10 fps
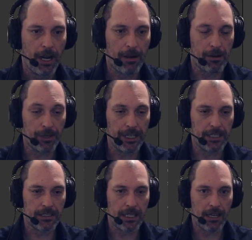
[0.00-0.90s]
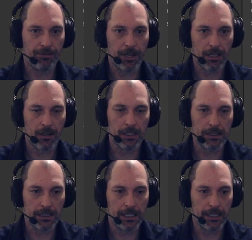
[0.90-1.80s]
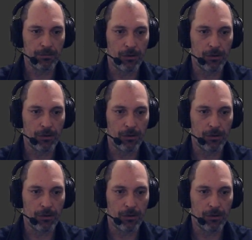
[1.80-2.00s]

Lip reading: I mean, we need to say fuck all the time,